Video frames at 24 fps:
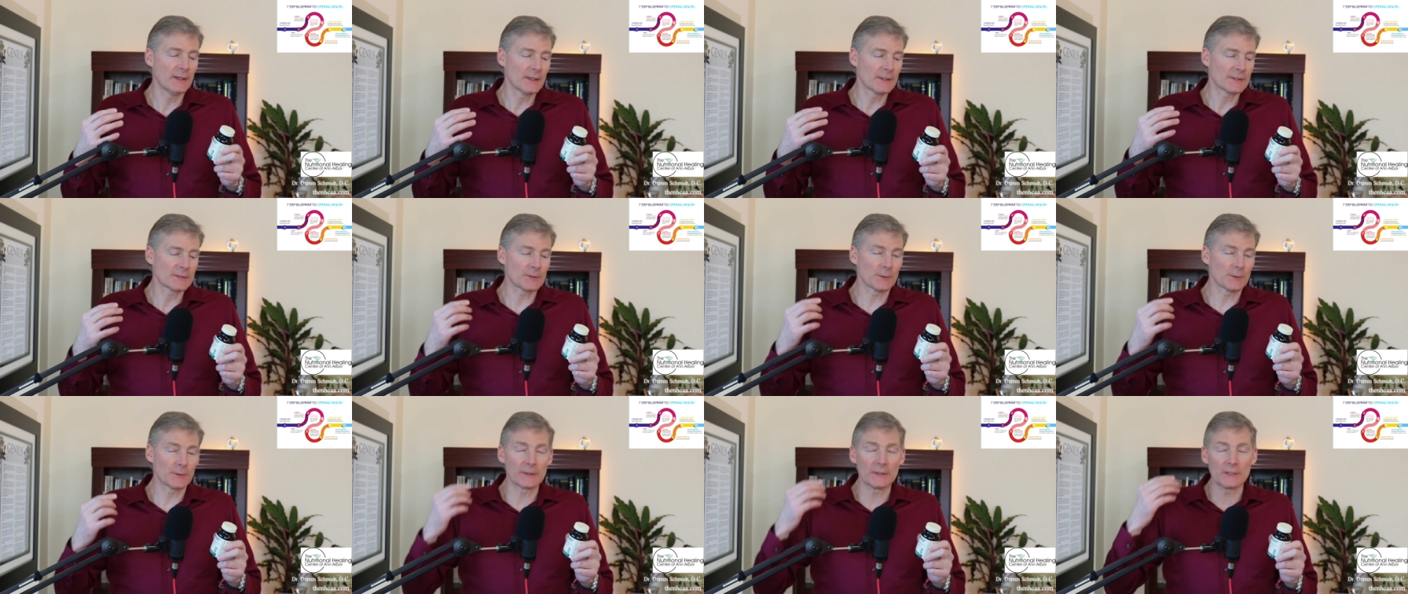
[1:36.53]

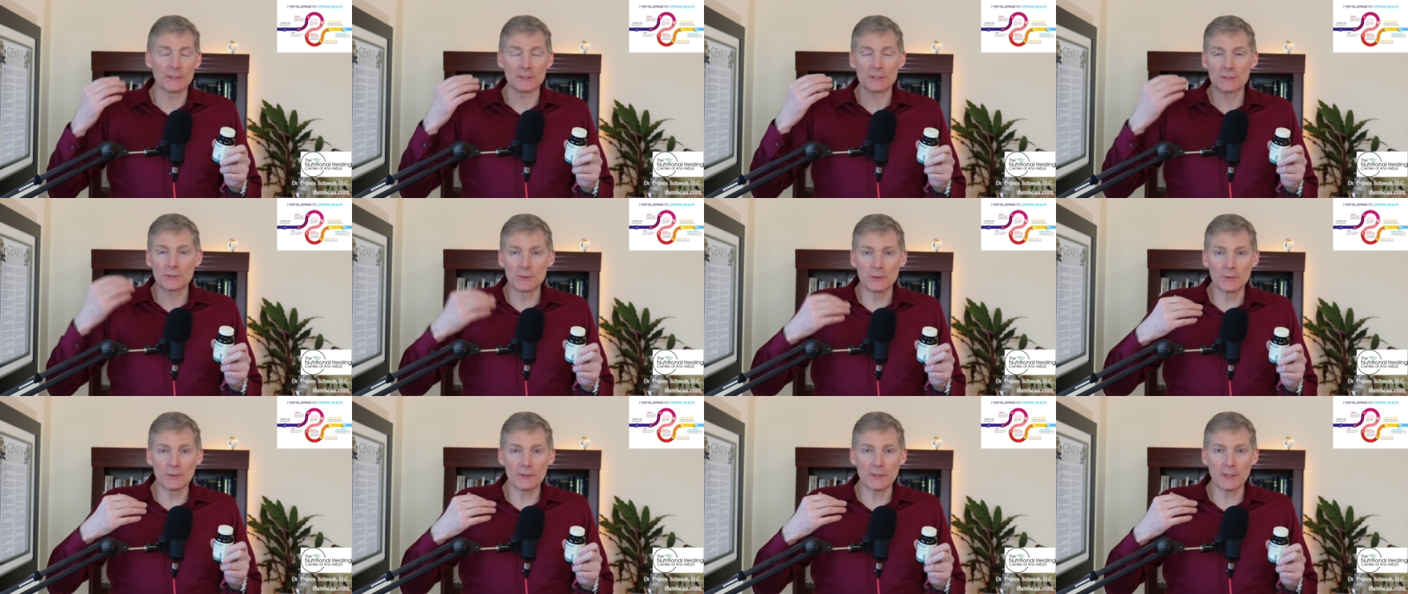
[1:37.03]
So we're going to
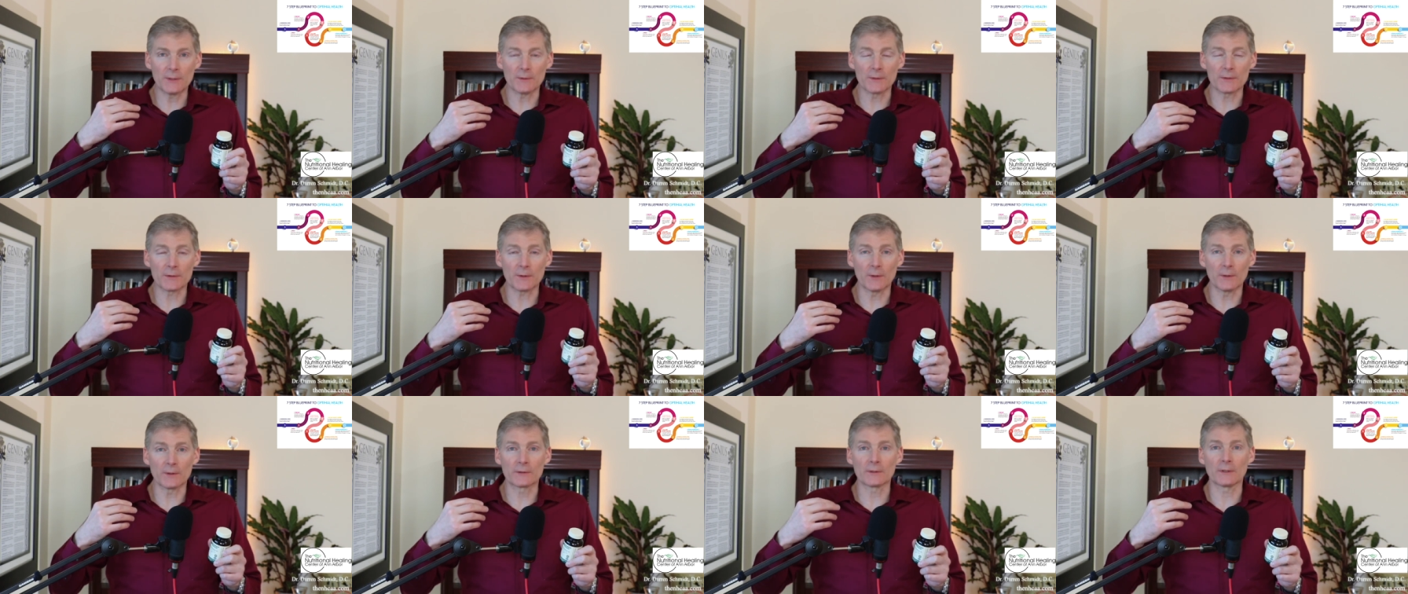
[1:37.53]
soothe it
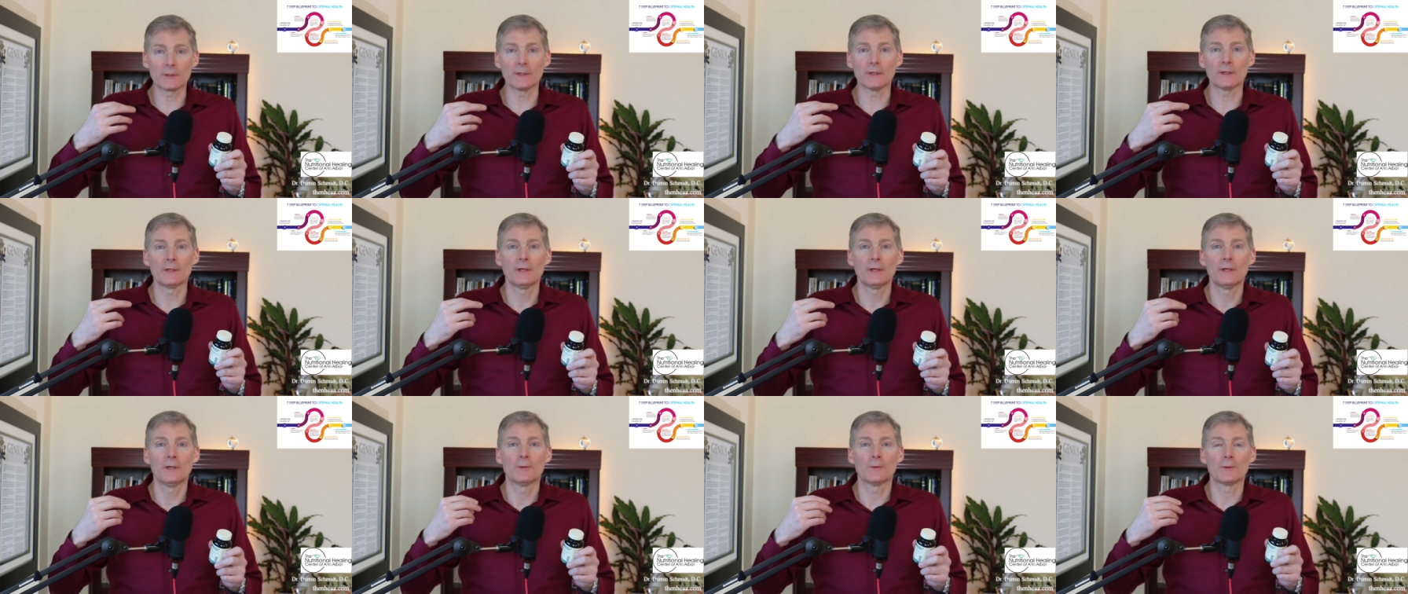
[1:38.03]
with okra,
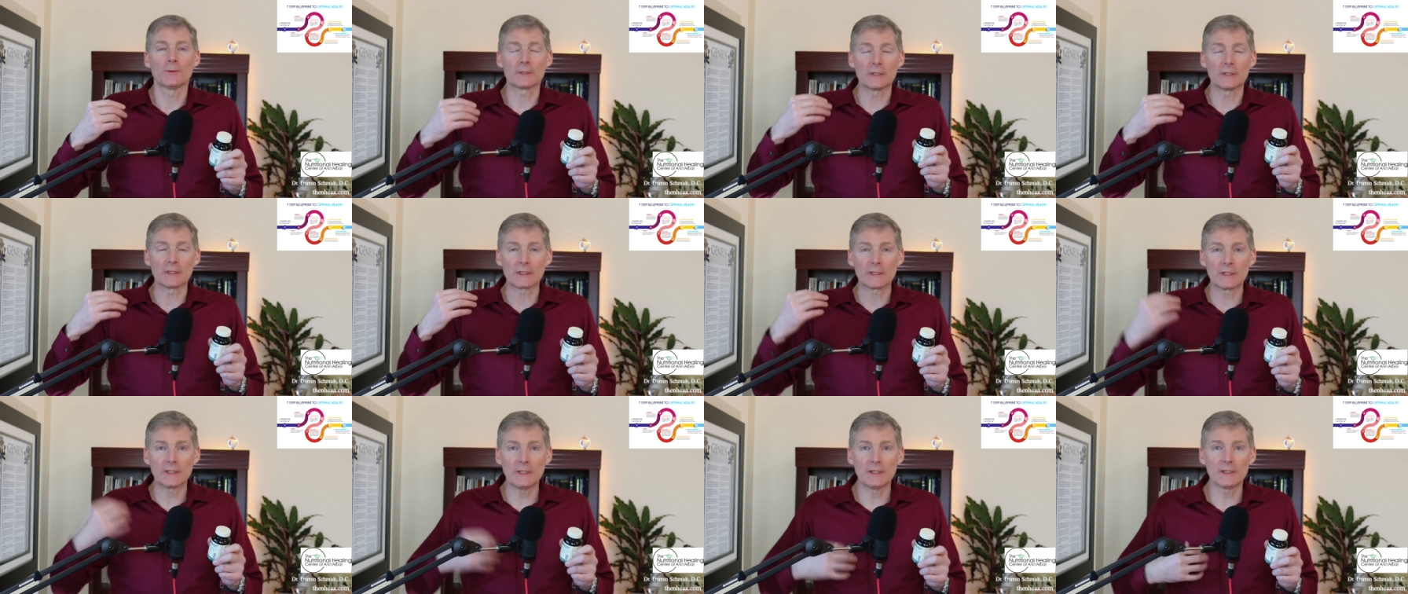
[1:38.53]
we're going
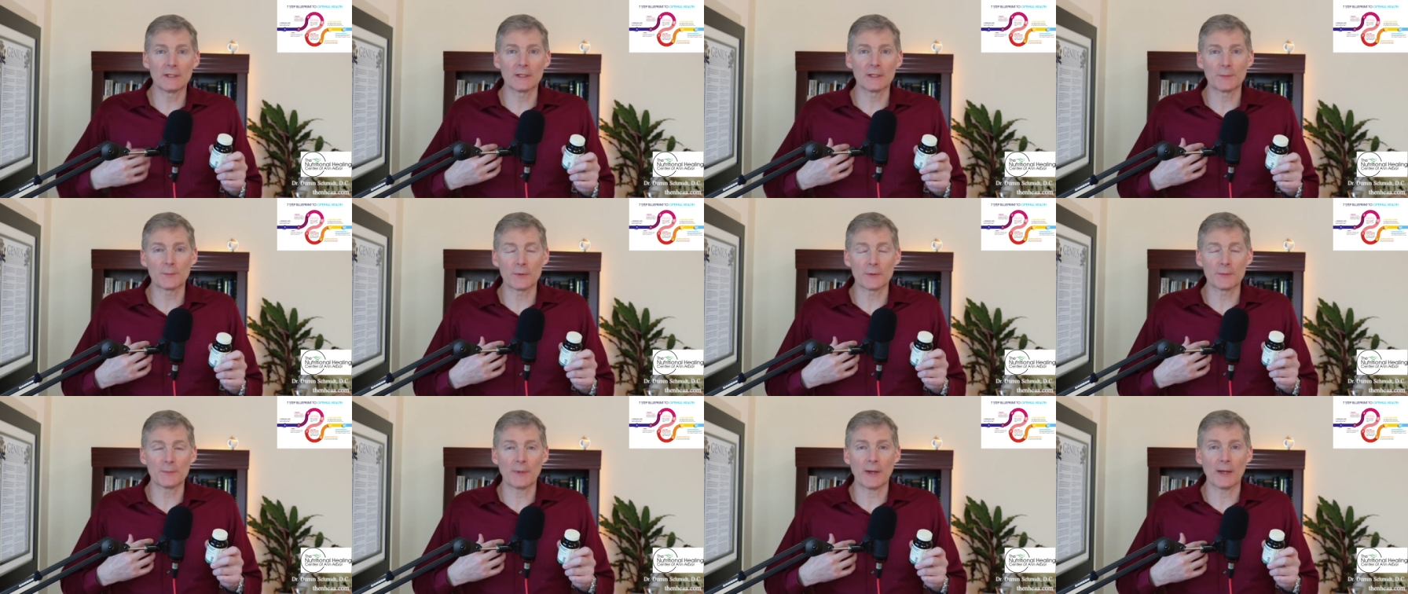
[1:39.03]
to clean it up
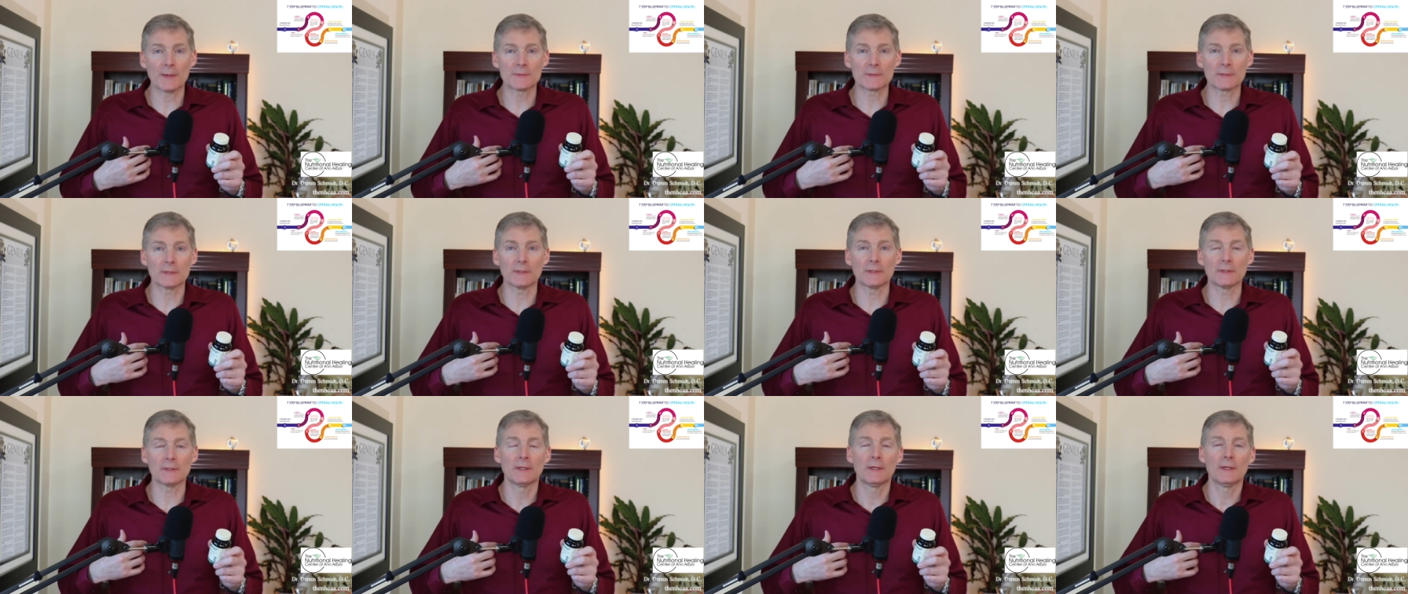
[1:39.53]
with
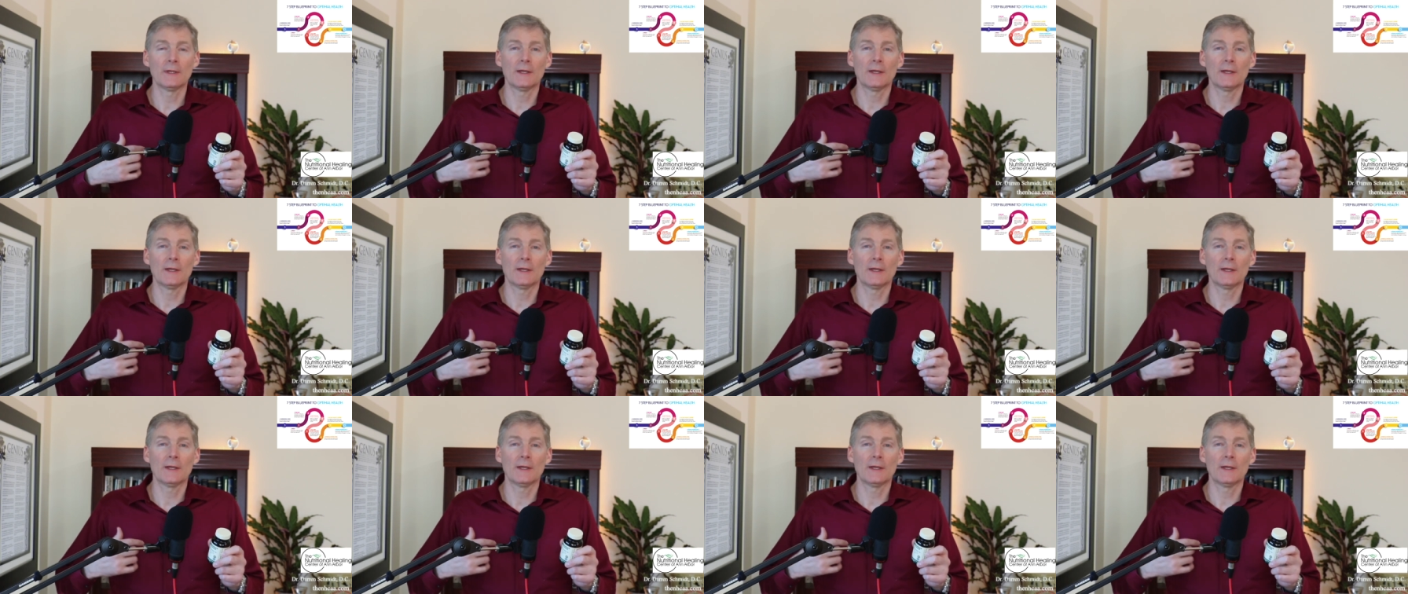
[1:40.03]
pepsin,